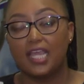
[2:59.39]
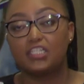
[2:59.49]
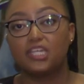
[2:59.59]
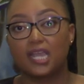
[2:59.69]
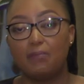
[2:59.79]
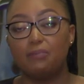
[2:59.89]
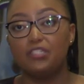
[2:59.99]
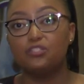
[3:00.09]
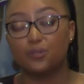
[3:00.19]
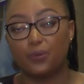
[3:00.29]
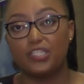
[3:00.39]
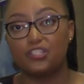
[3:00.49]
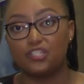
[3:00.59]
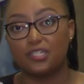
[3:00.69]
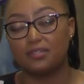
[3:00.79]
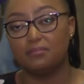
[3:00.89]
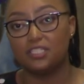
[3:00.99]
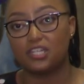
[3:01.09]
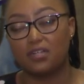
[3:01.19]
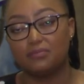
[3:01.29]
actually come into question,
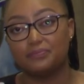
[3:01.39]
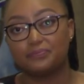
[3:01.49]
Michelle?